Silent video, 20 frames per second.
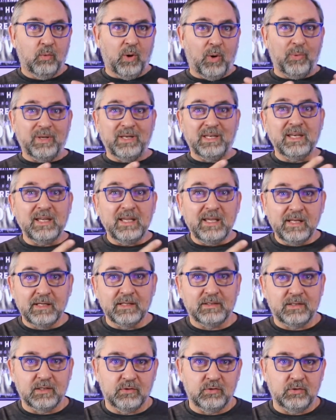we
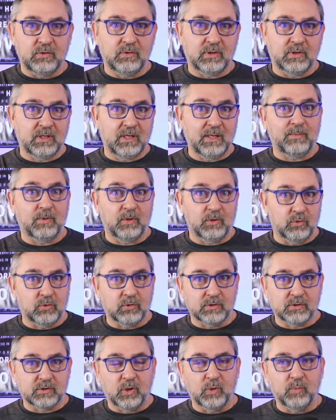needed to do to keep the
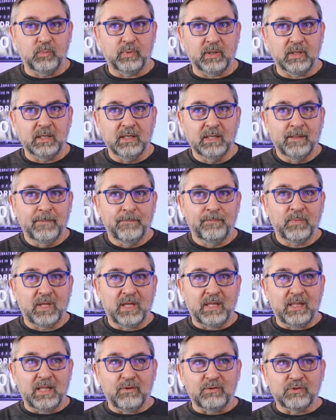doors open.
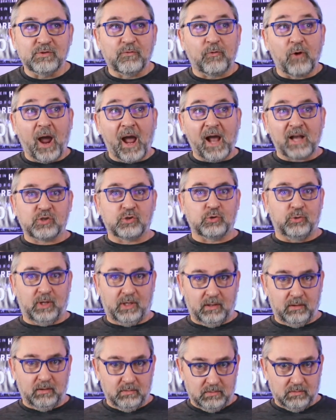it was fracturing,
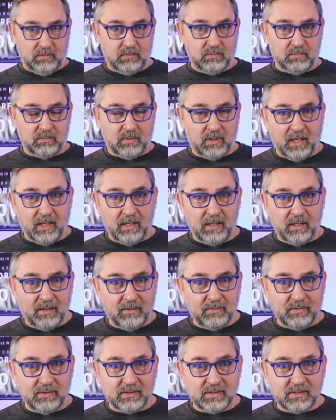right? It
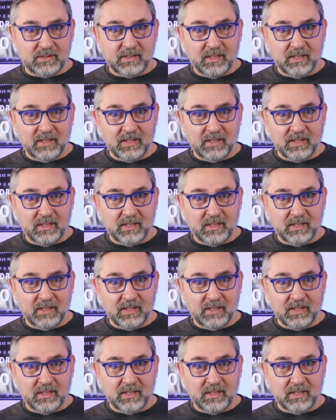was